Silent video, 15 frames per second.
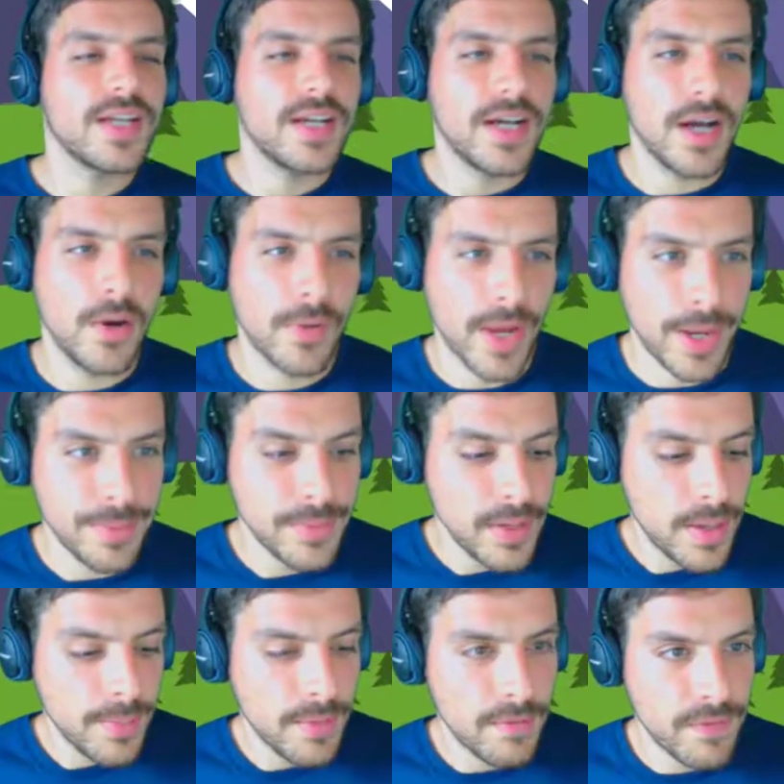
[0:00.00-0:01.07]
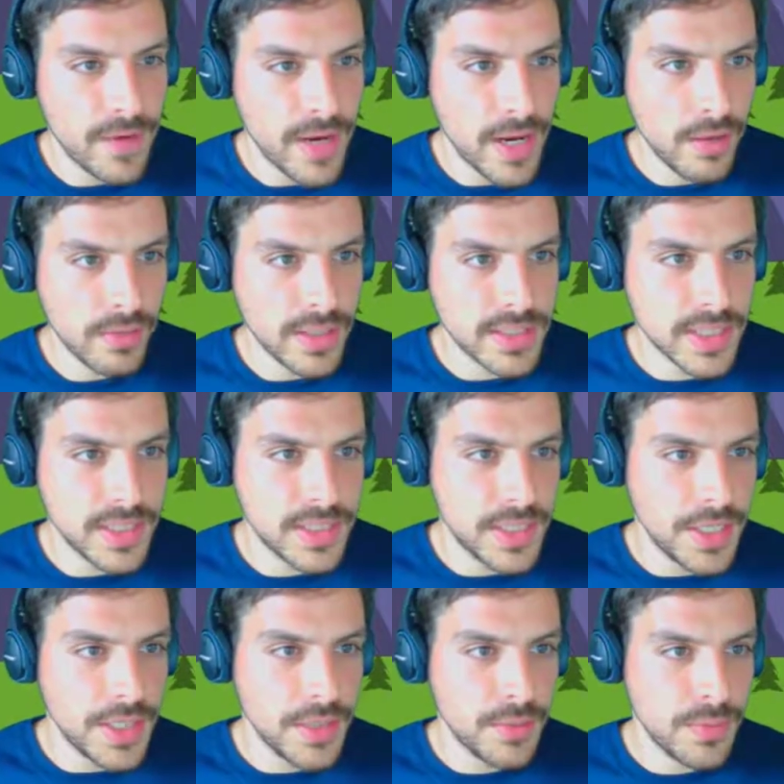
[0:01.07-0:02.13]
Okay, but for now, let's
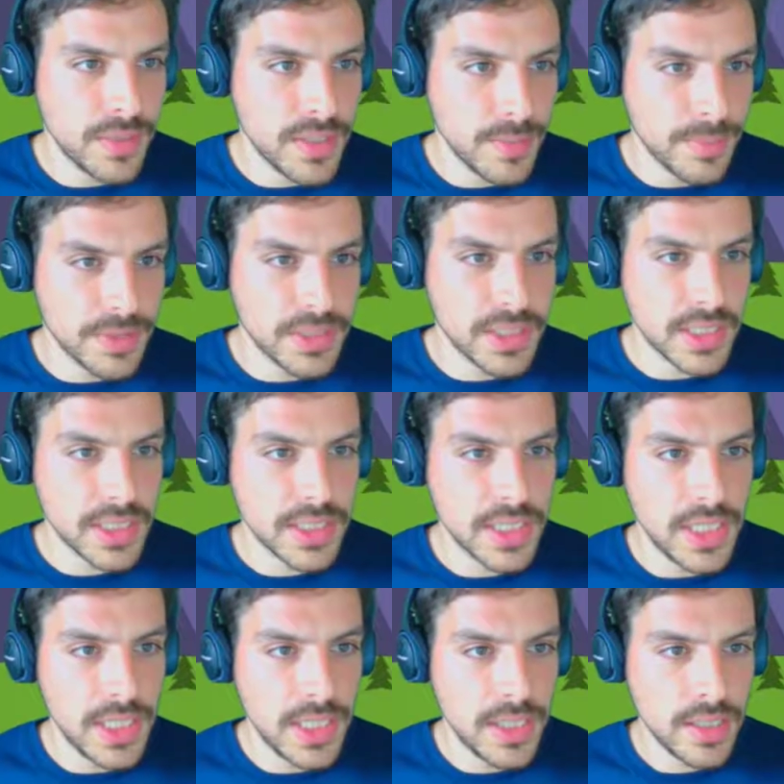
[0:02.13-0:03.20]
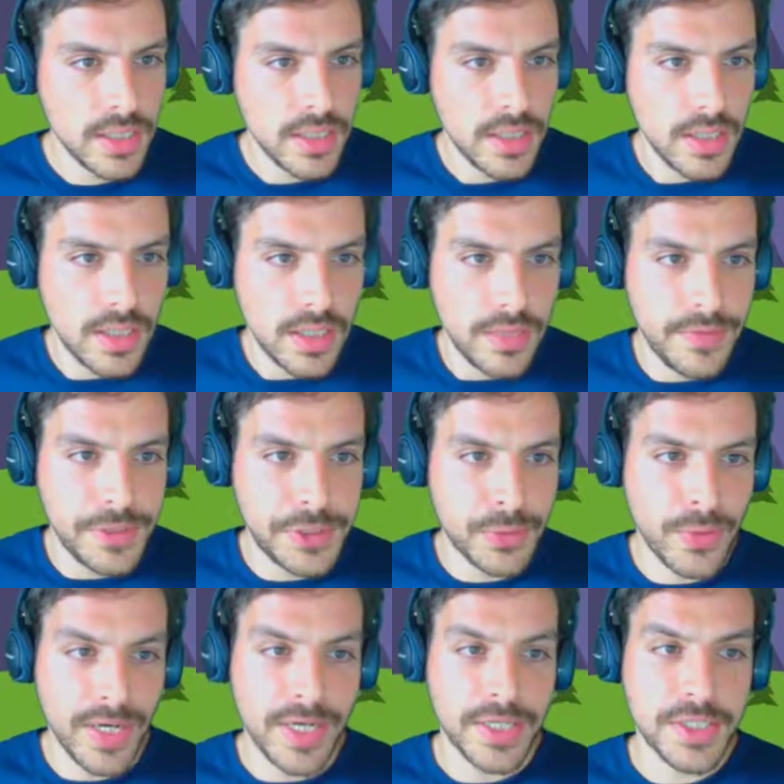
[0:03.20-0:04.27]
continue with number 16 in the
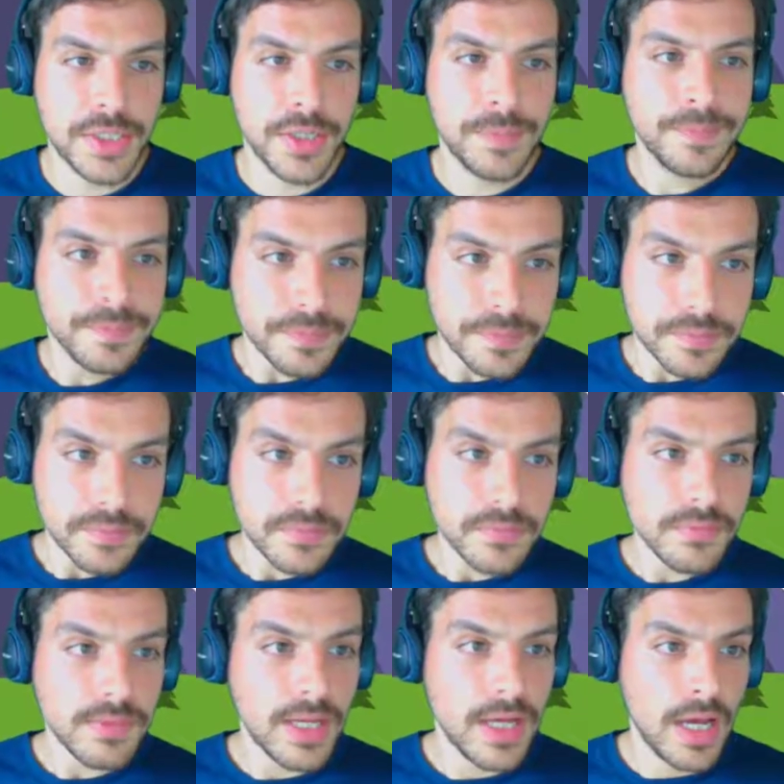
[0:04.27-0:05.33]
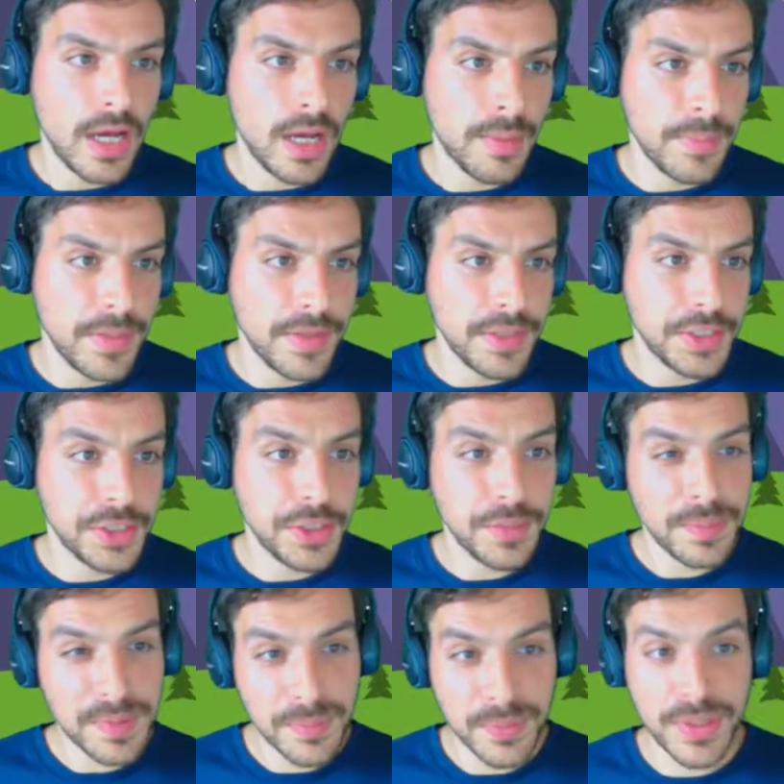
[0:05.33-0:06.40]
short answer. And this should
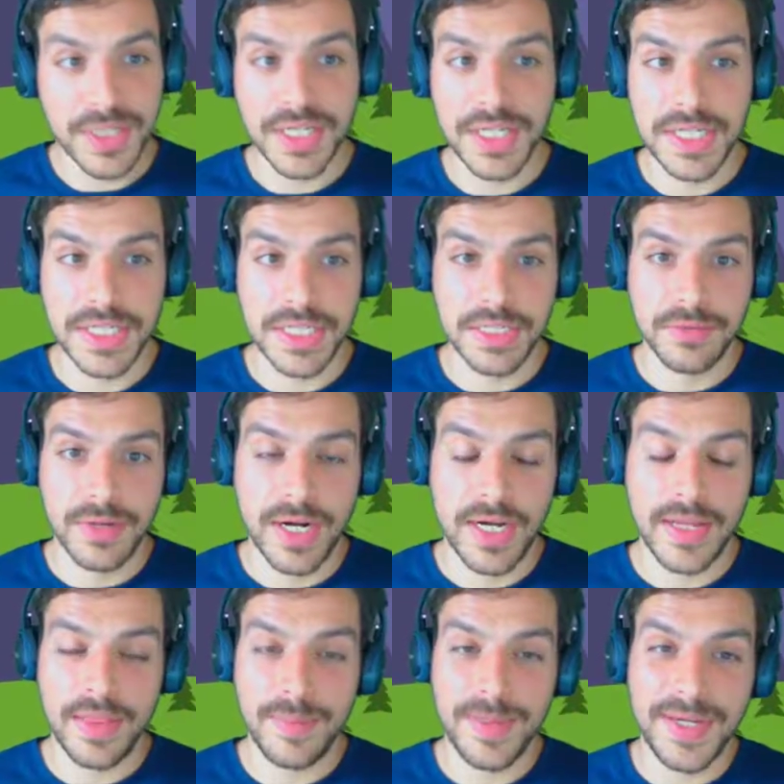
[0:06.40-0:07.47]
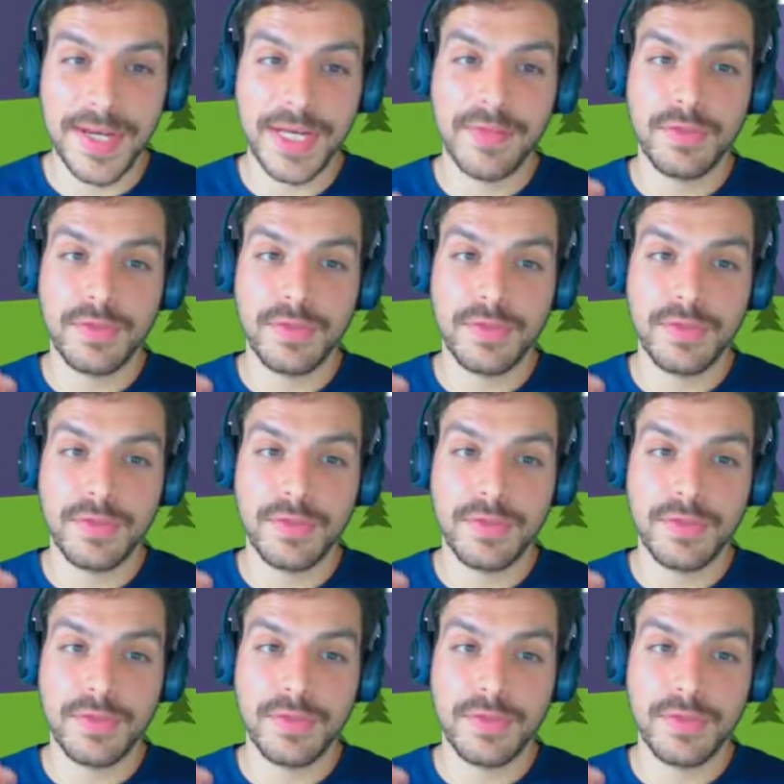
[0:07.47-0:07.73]
be pretty easy, right? In the beginning of the